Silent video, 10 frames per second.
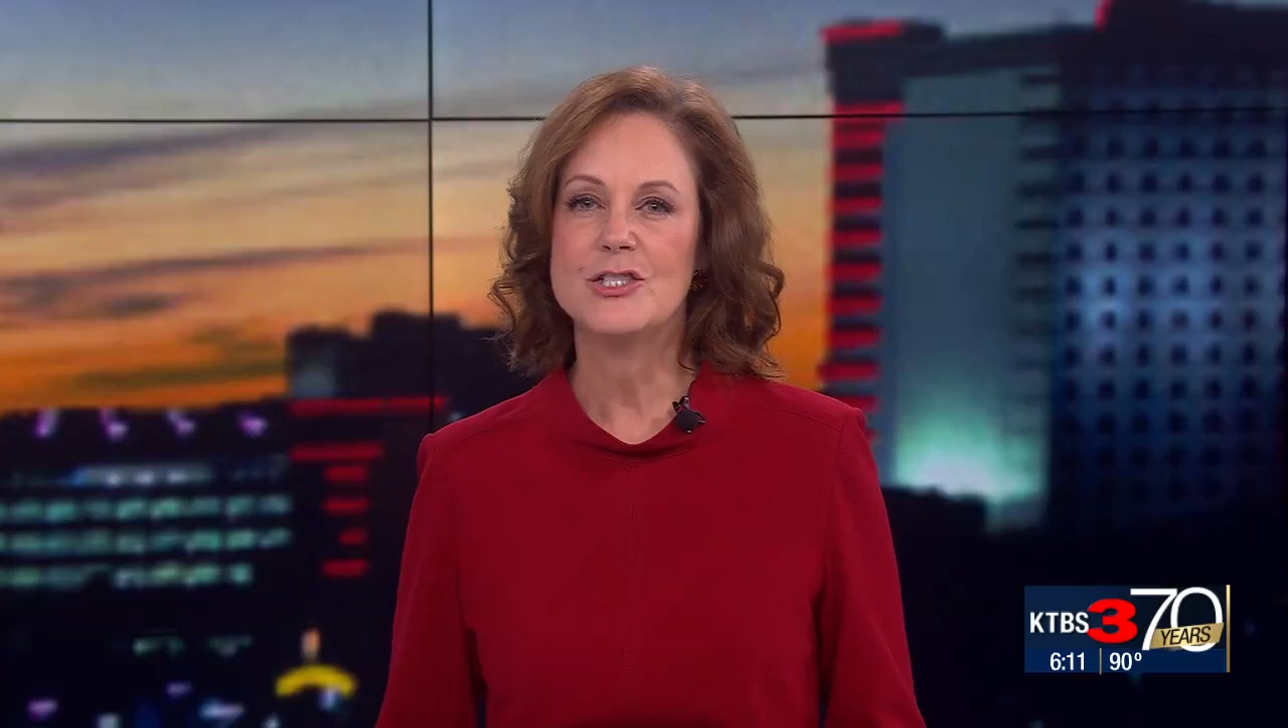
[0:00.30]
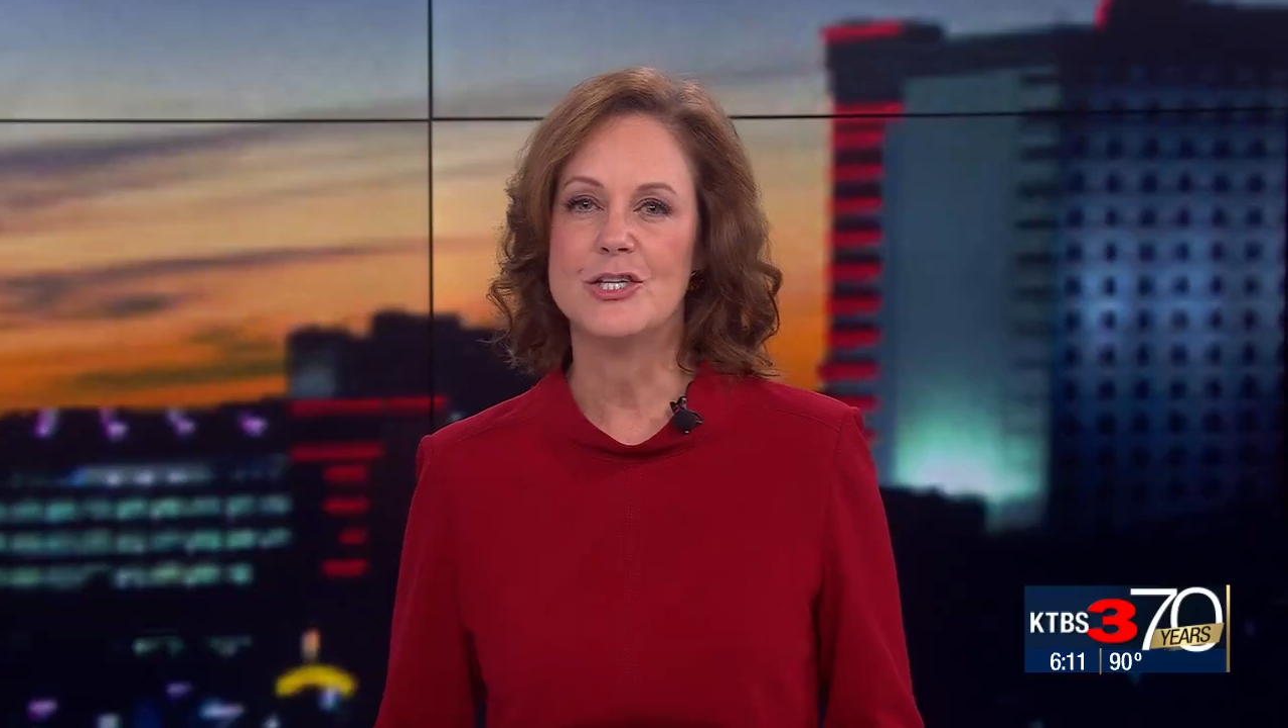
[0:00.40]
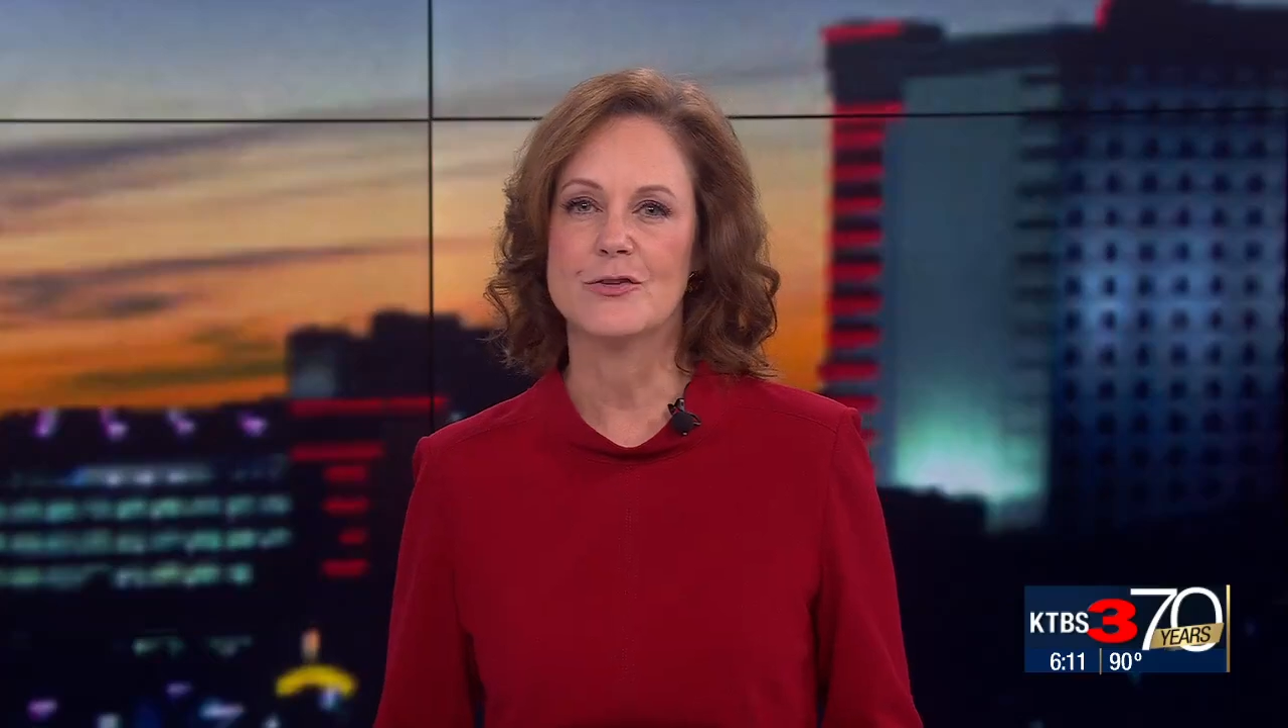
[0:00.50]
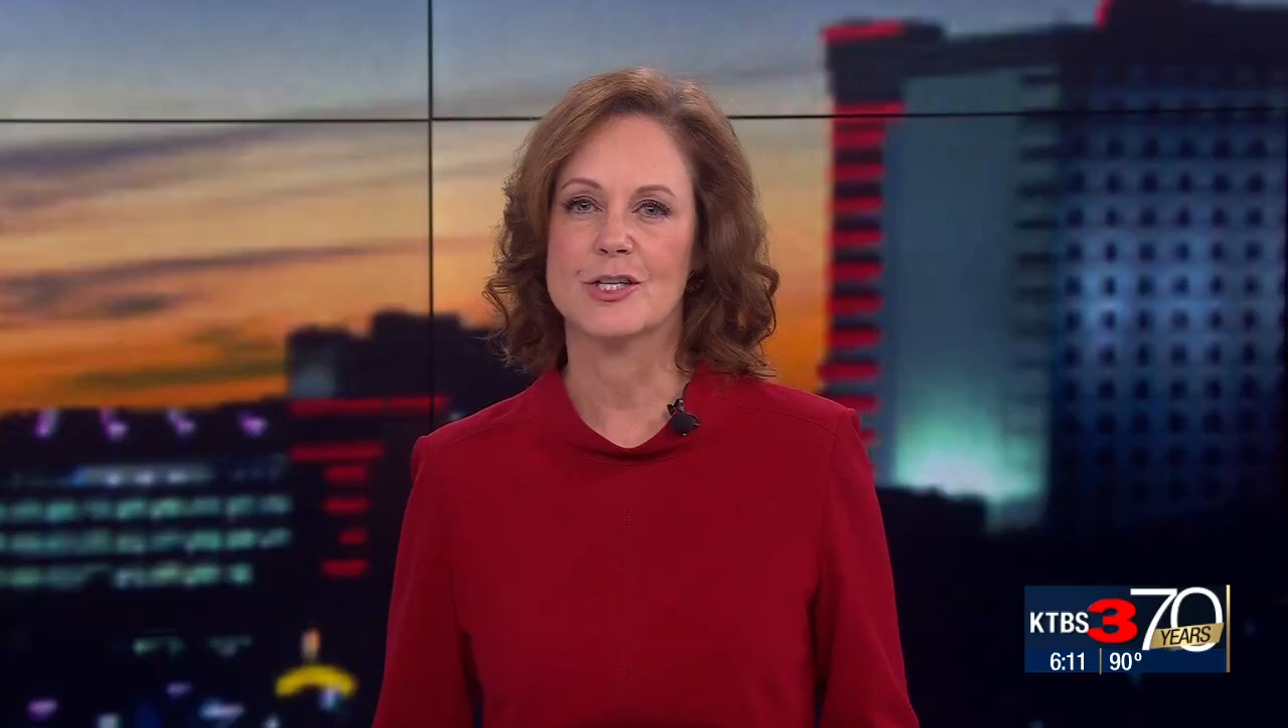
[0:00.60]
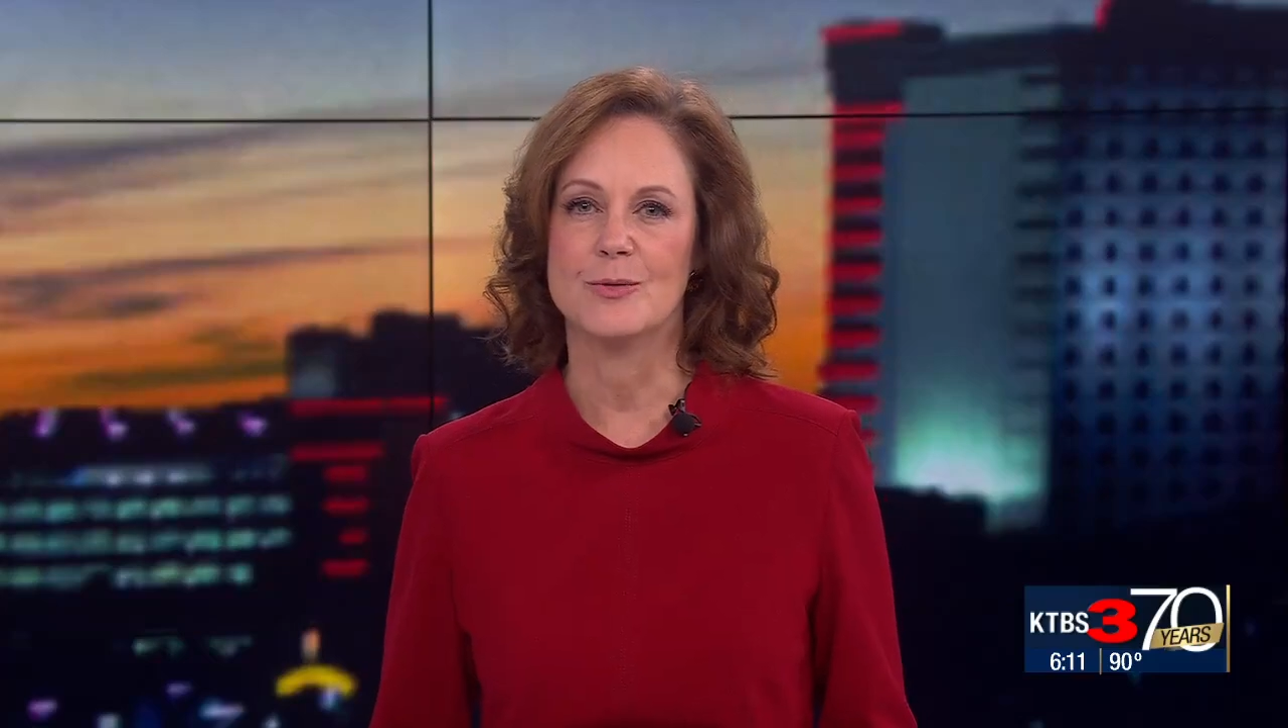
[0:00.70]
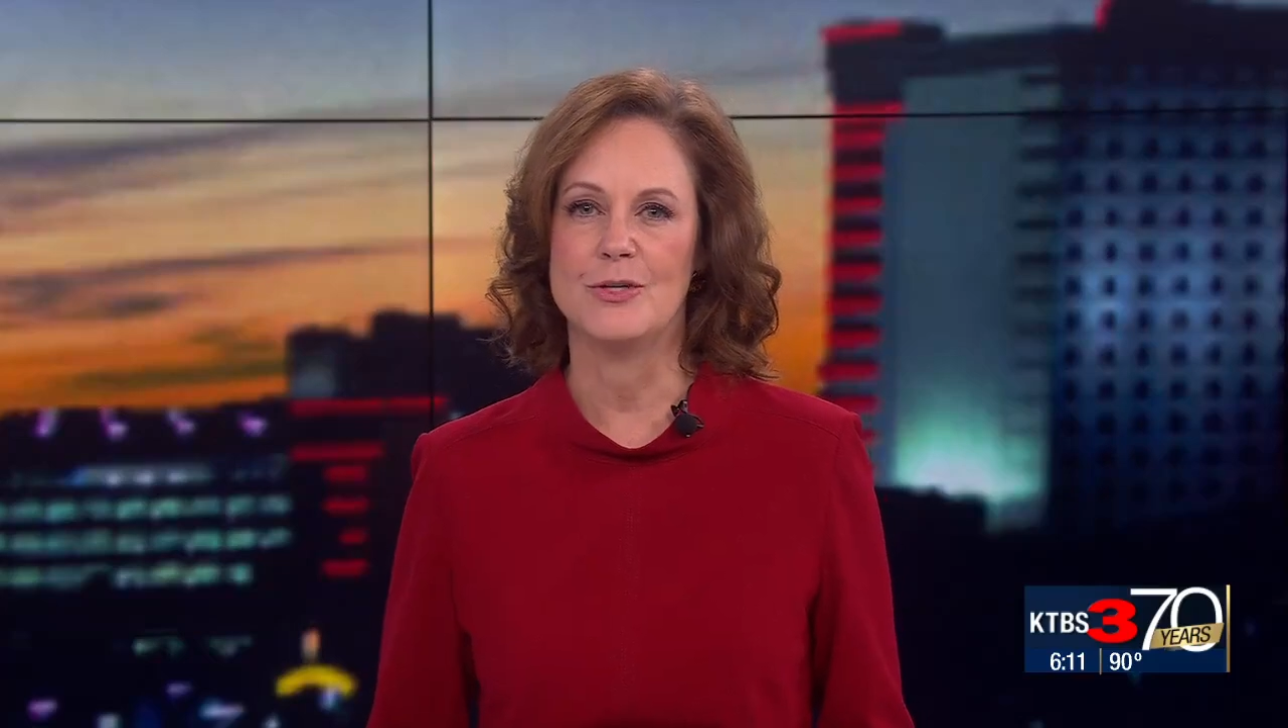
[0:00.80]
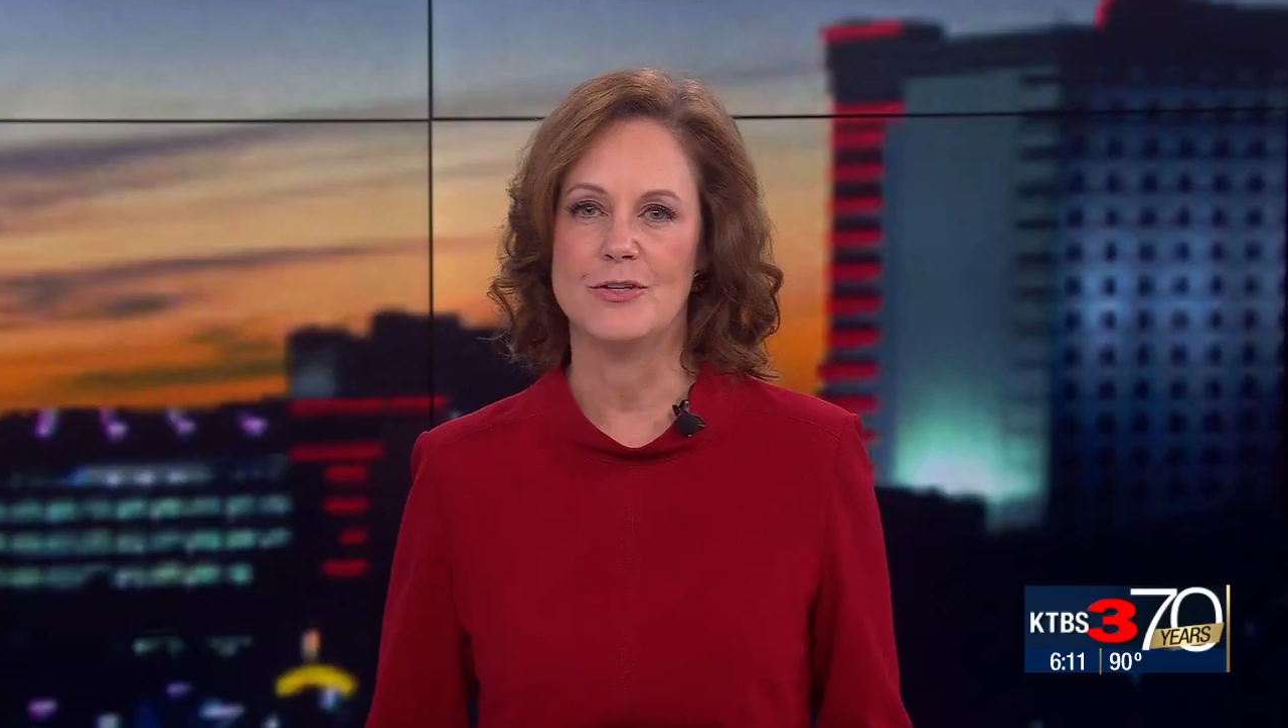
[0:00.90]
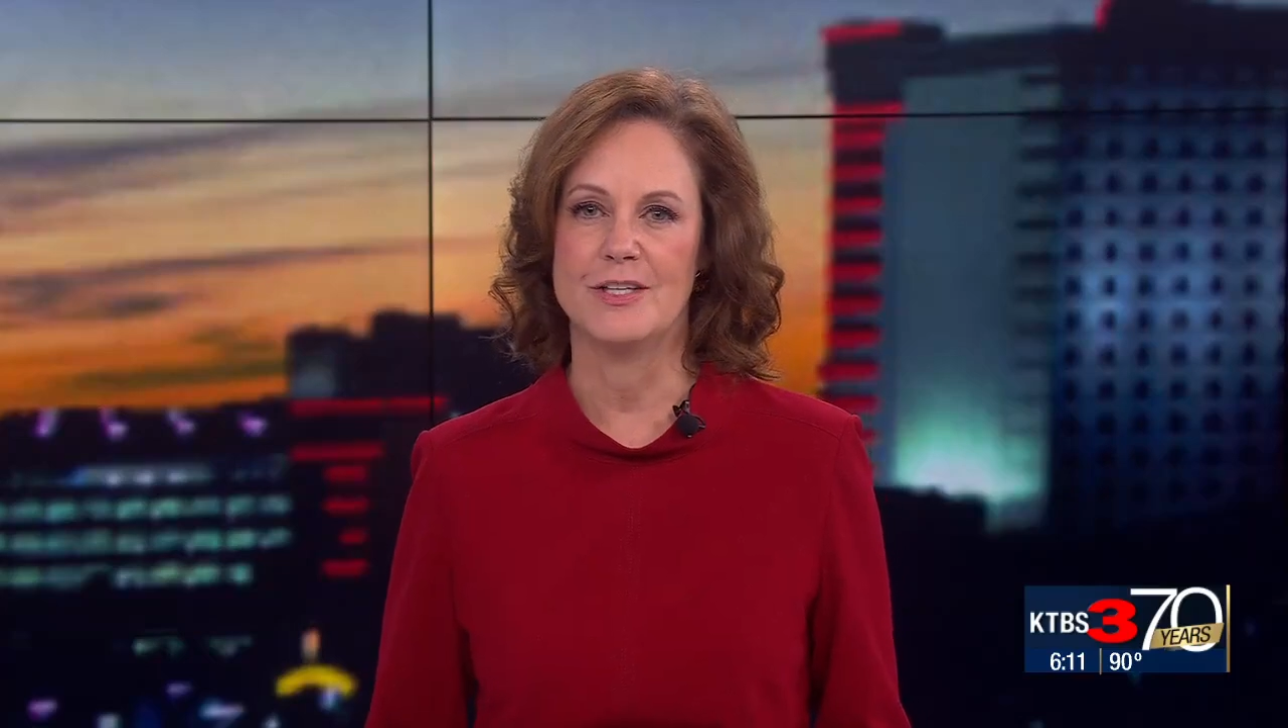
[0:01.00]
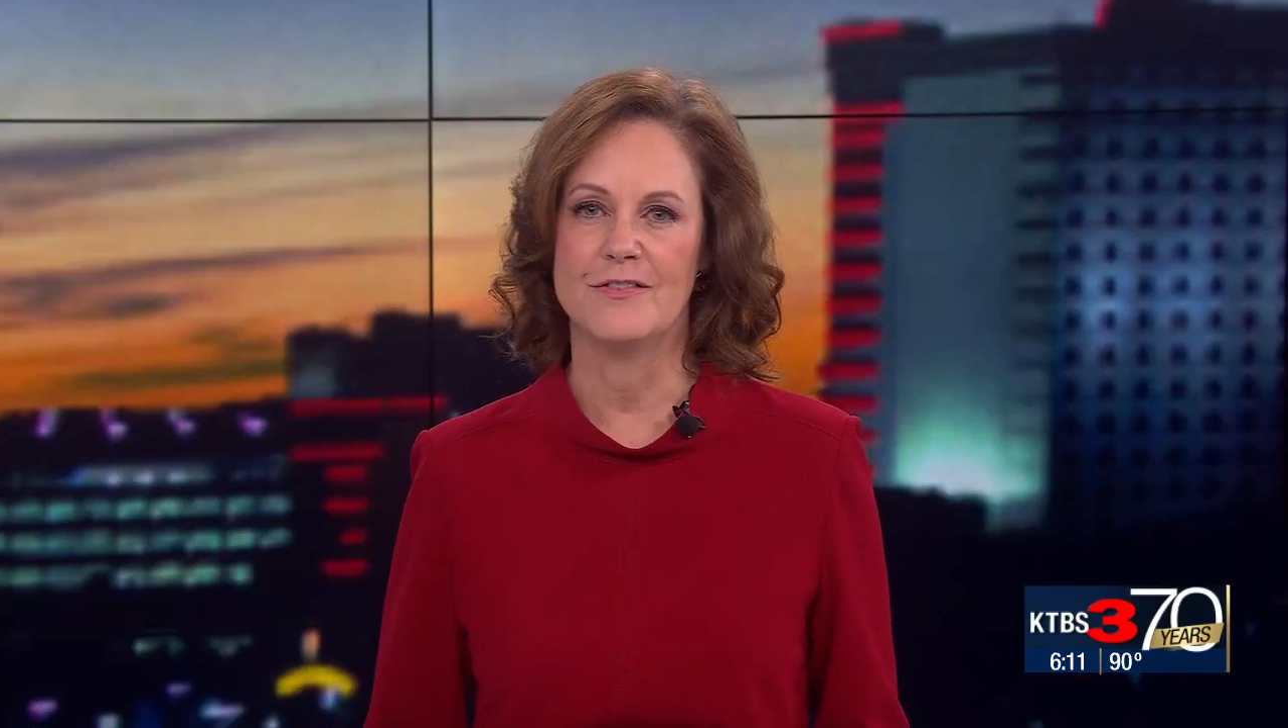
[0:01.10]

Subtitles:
year, the Community